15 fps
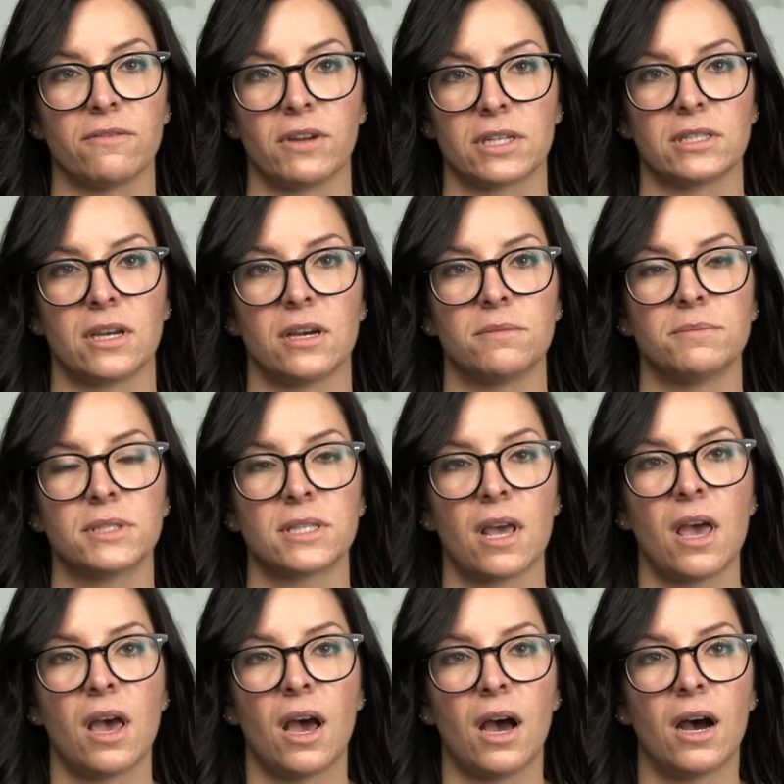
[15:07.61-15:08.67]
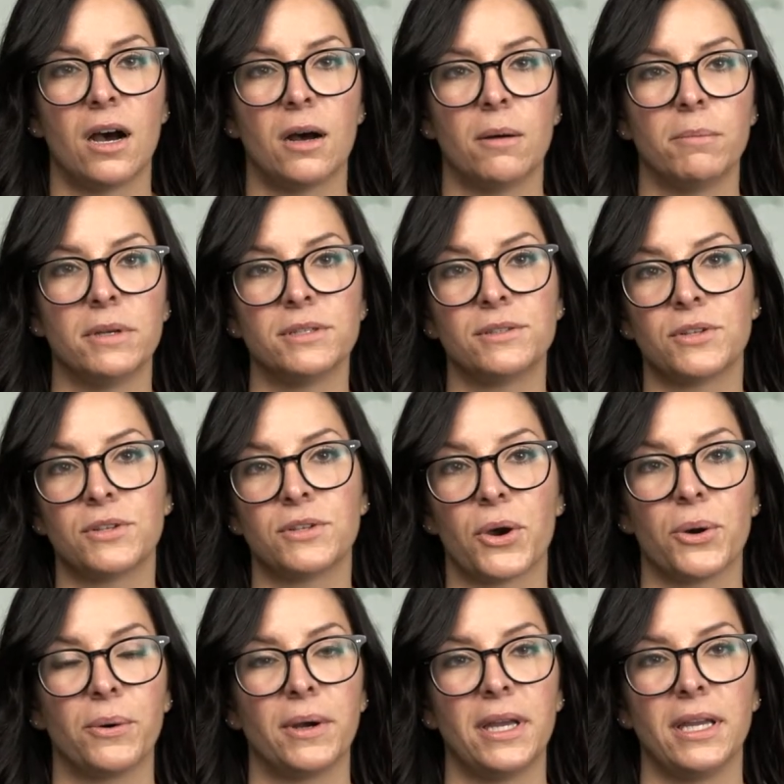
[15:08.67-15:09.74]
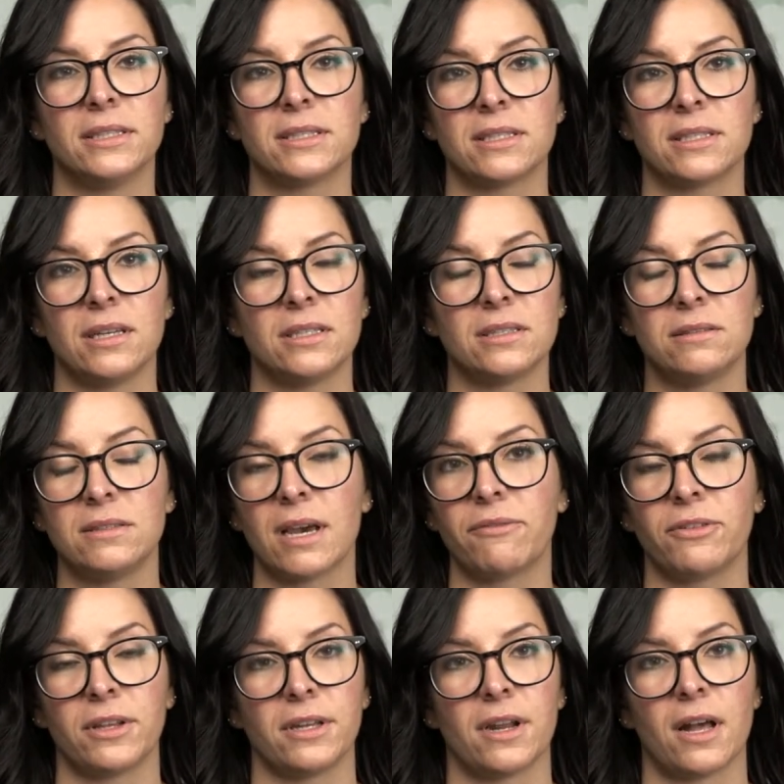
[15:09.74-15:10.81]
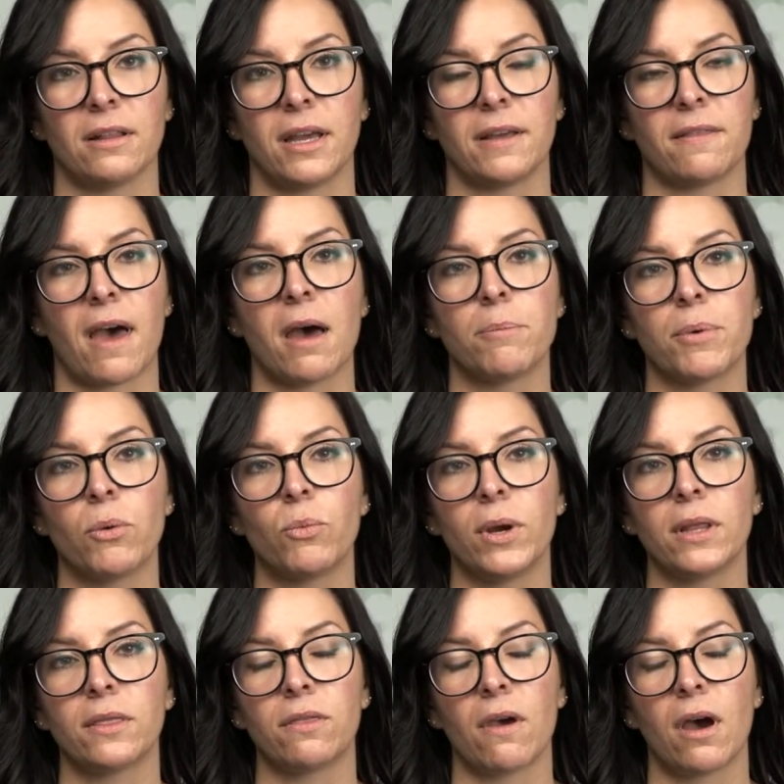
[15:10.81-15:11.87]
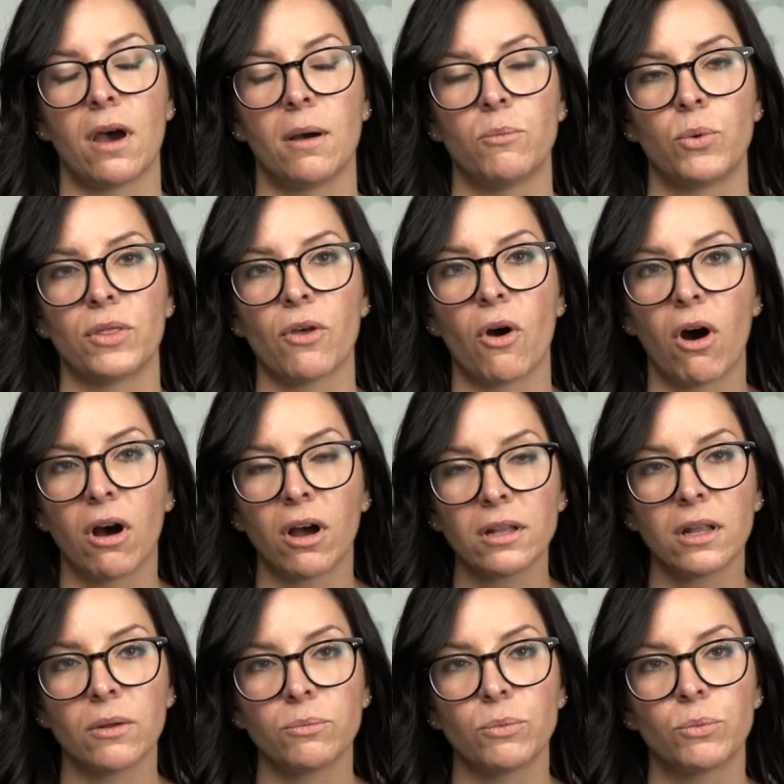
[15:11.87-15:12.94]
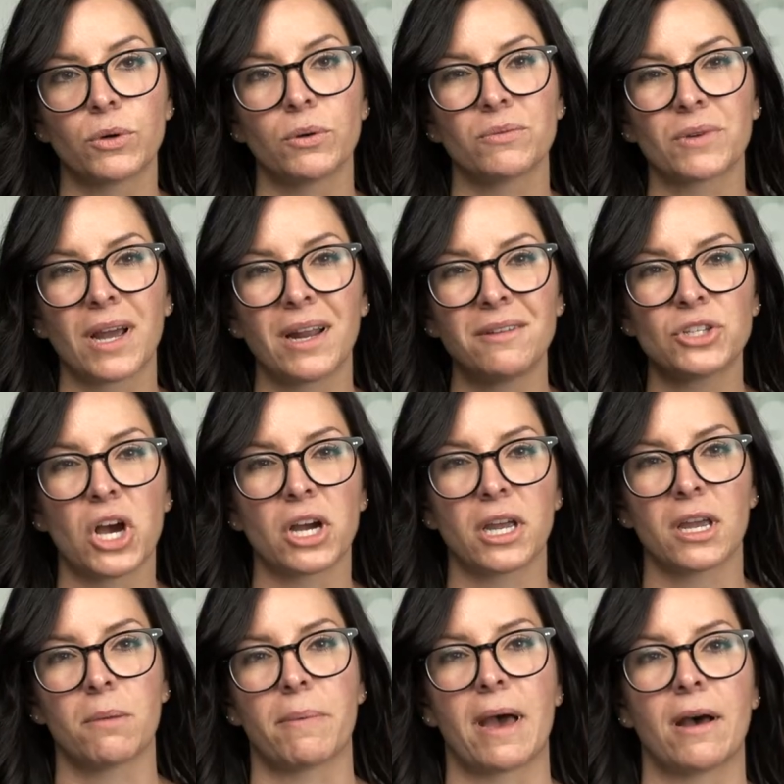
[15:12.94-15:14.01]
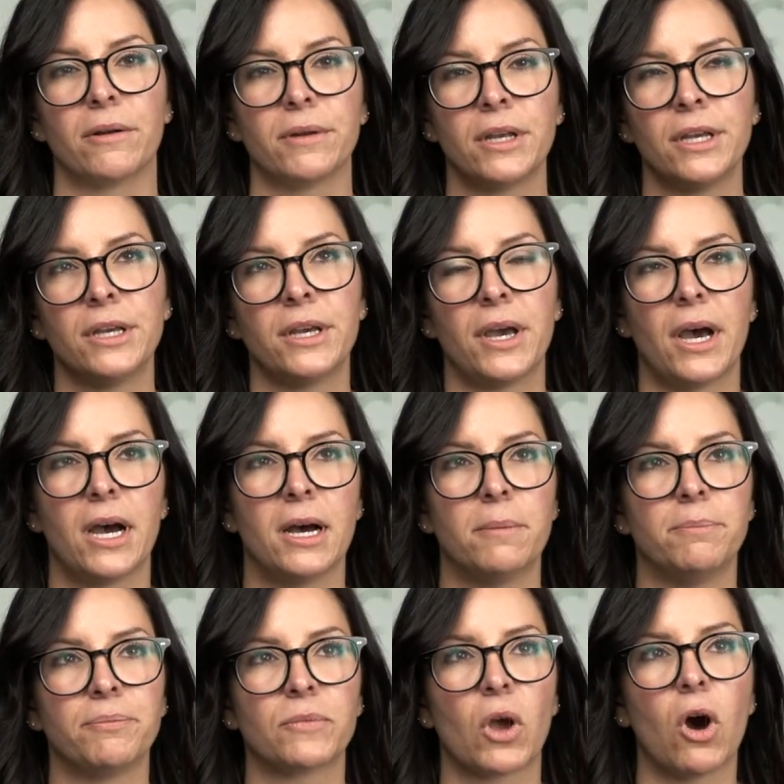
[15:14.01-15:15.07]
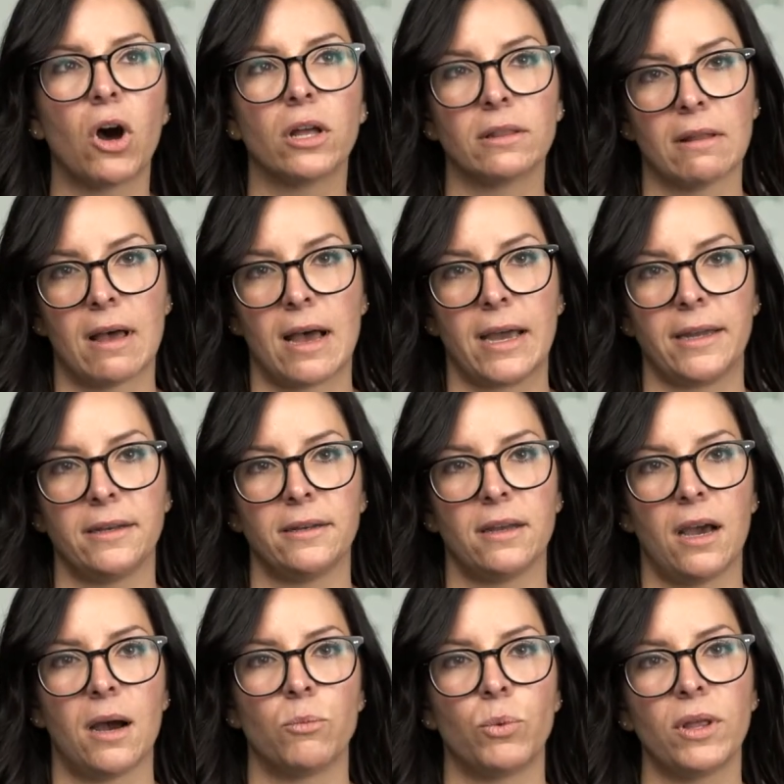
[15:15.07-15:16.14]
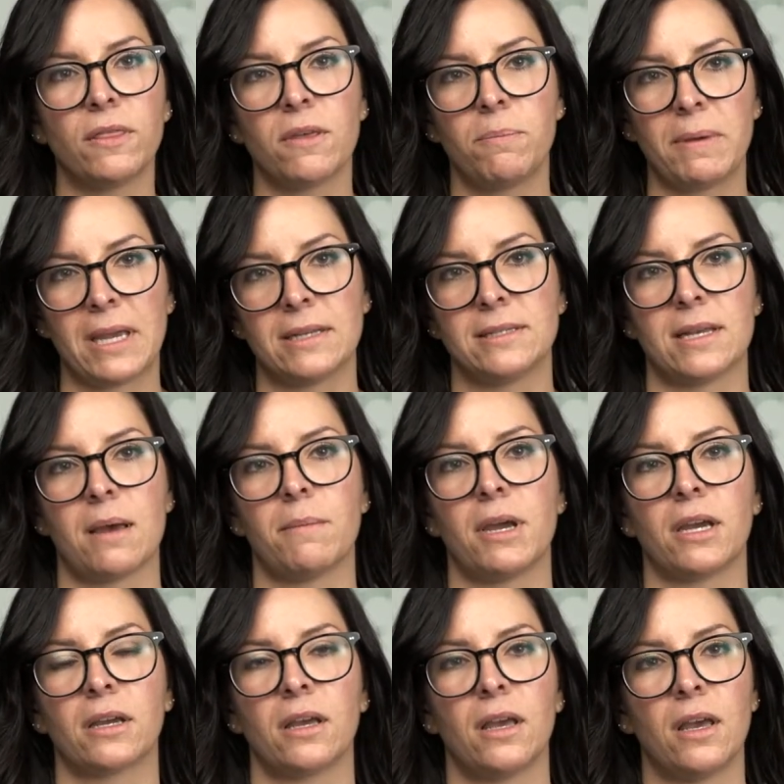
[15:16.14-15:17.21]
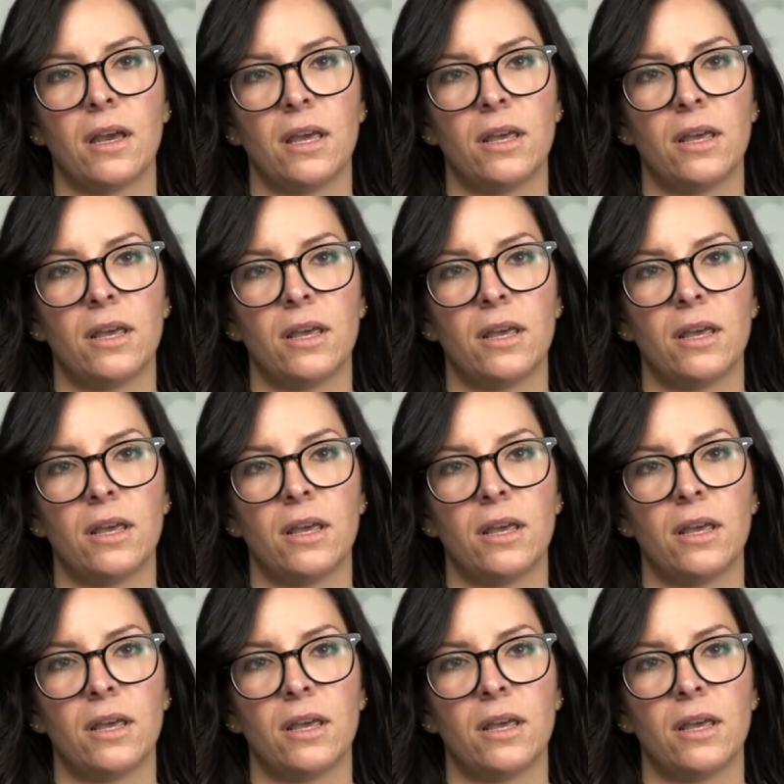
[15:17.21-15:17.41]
victims. So it's definitely not like that. But we're kind of talking about online with the pandemic.